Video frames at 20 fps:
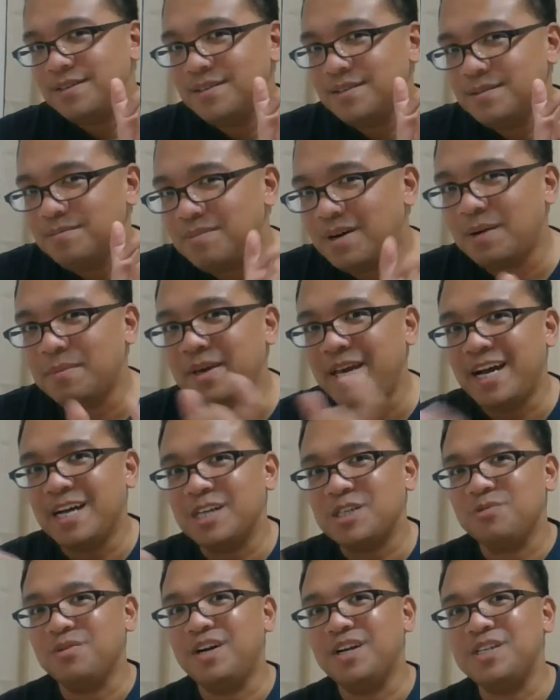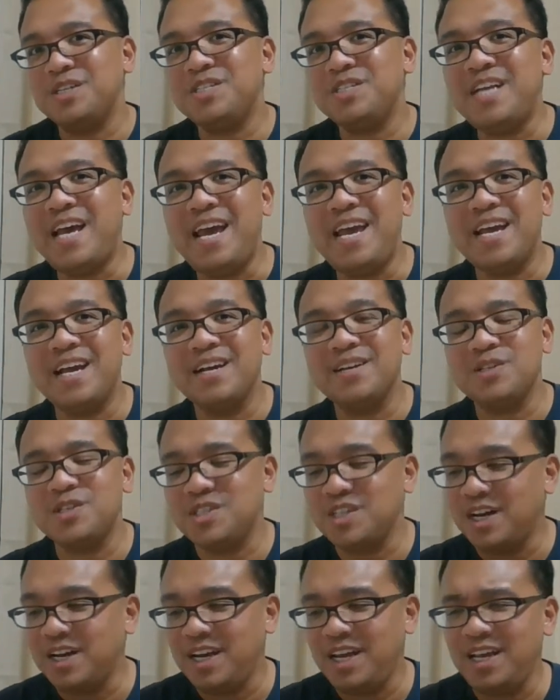Bobby Axelrod is saying.
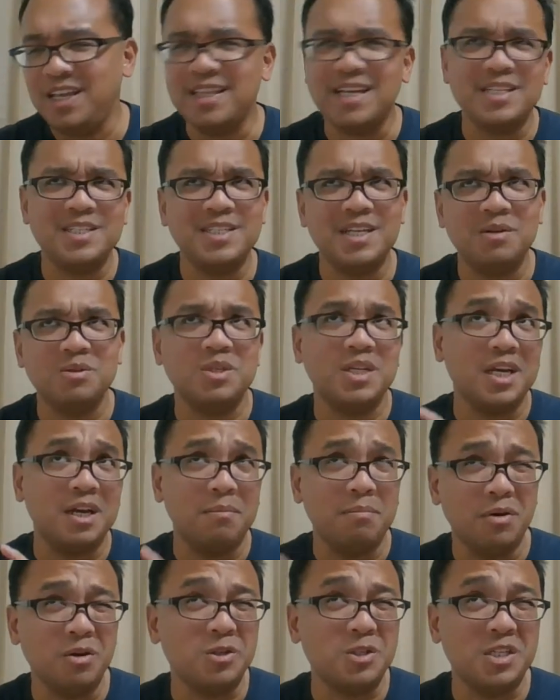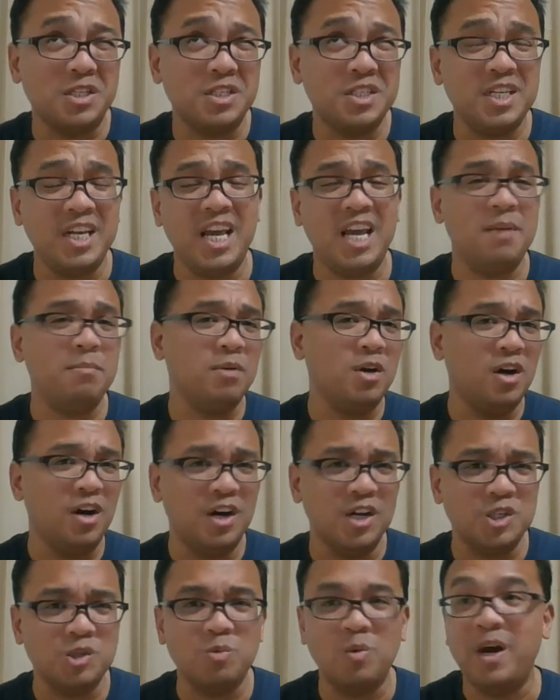Sunny, that sounds like a person's name.
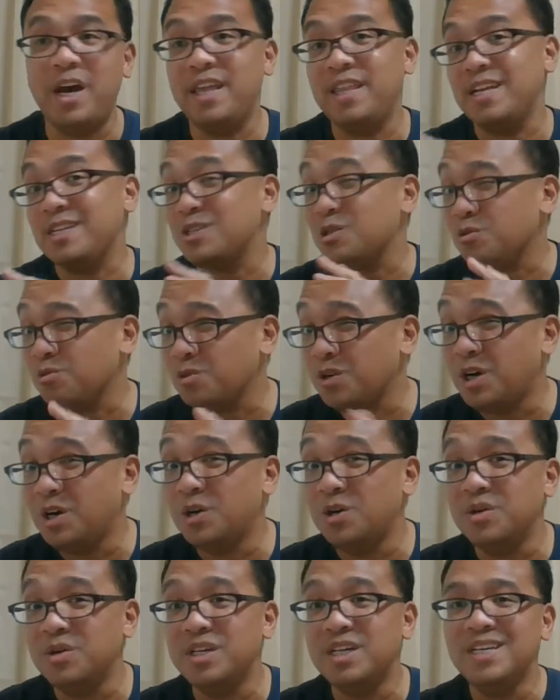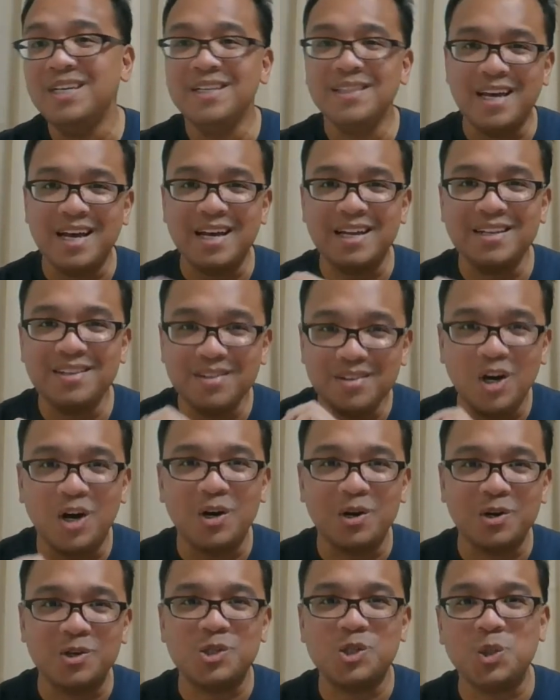Causeway, that's a road that
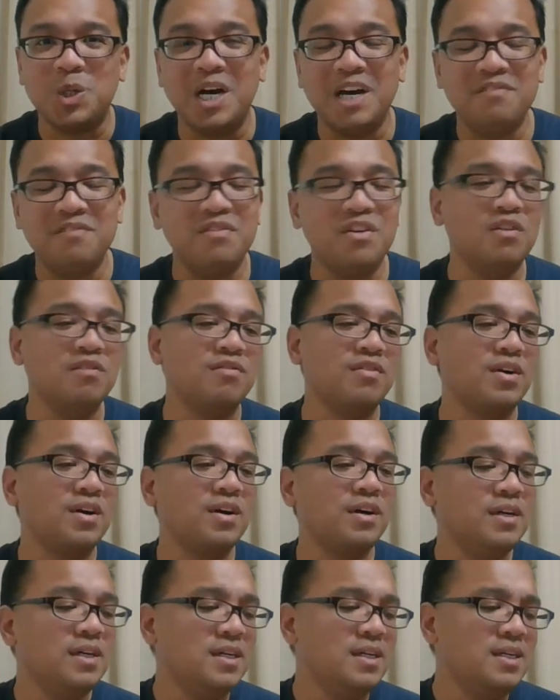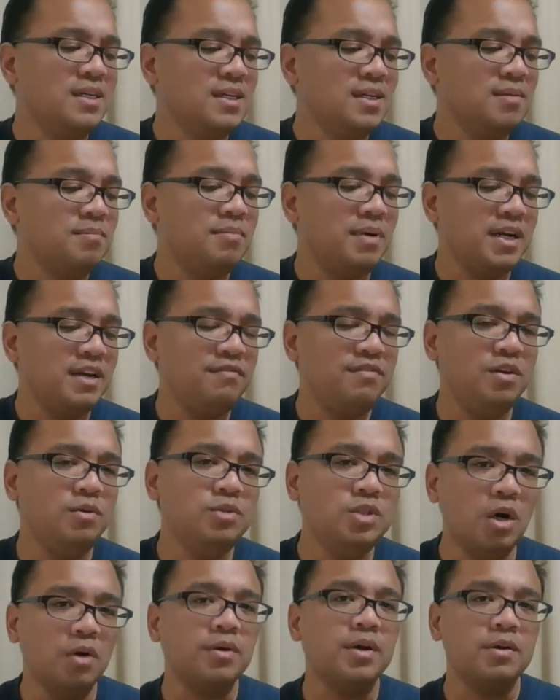cars drive over. But if you
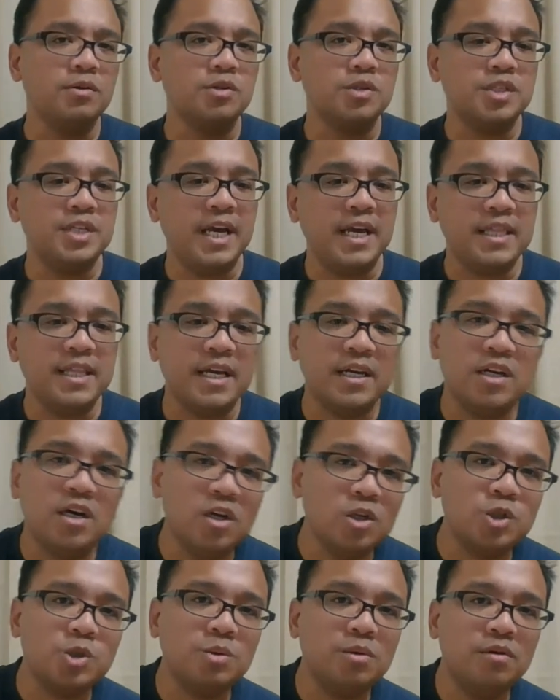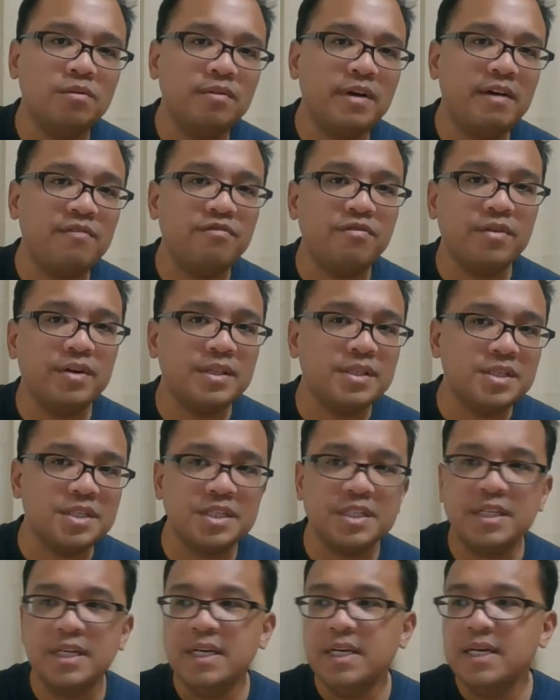don't understand that cultural reference,